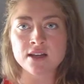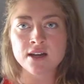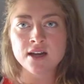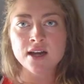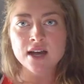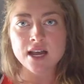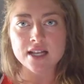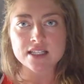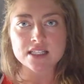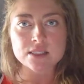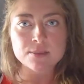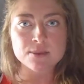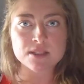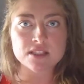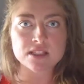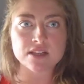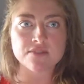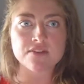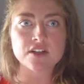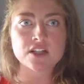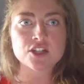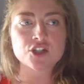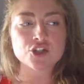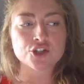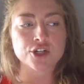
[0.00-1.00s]
and
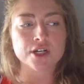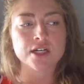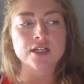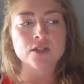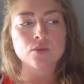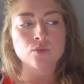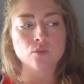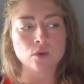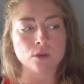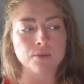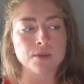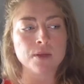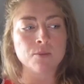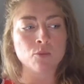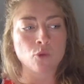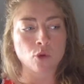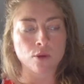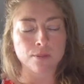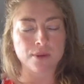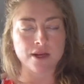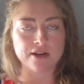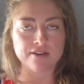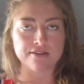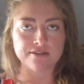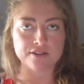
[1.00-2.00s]
specific strains will be more
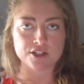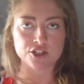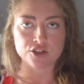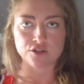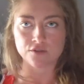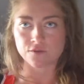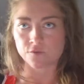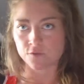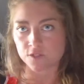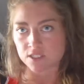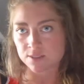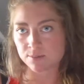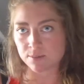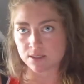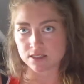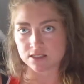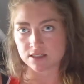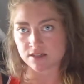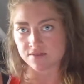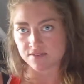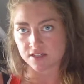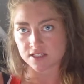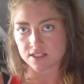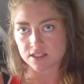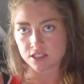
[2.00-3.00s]
beneficial for
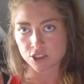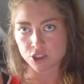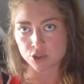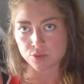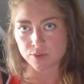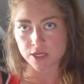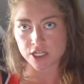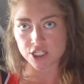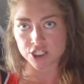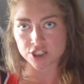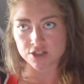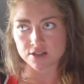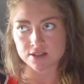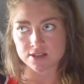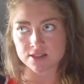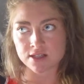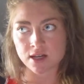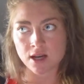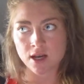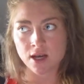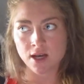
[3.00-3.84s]
specific situations.